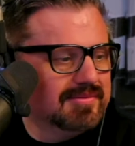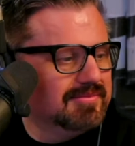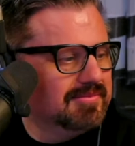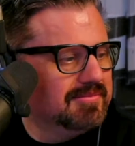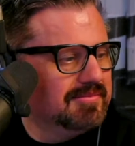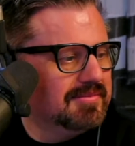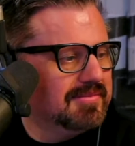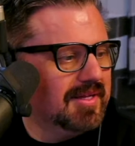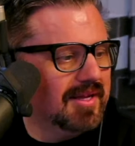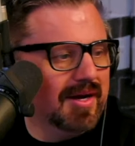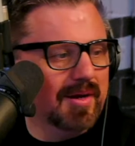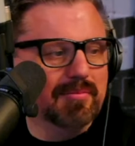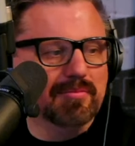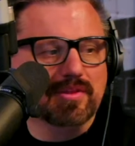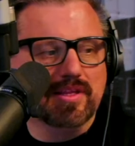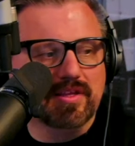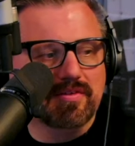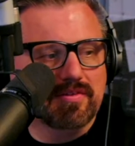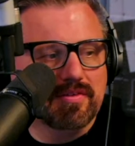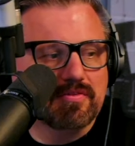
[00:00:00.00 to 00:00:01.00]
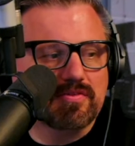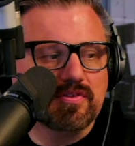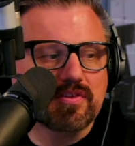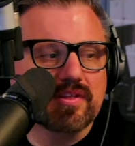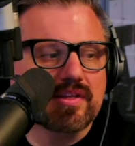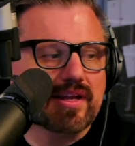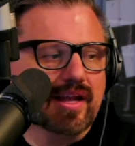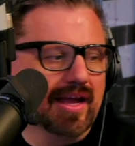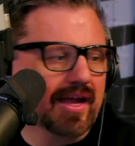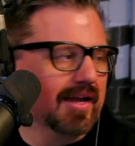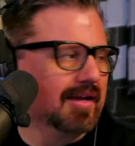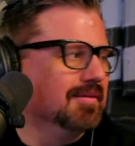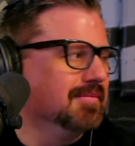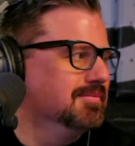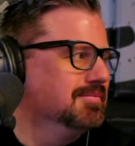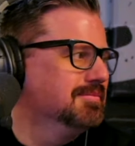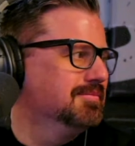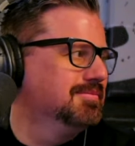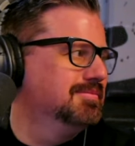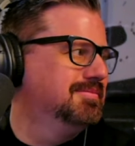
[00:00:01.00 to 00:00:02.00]
Yeah, and I'm leaving for the day.
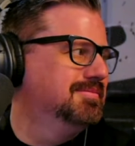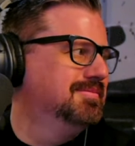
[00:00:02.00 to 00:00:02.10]
Why is that an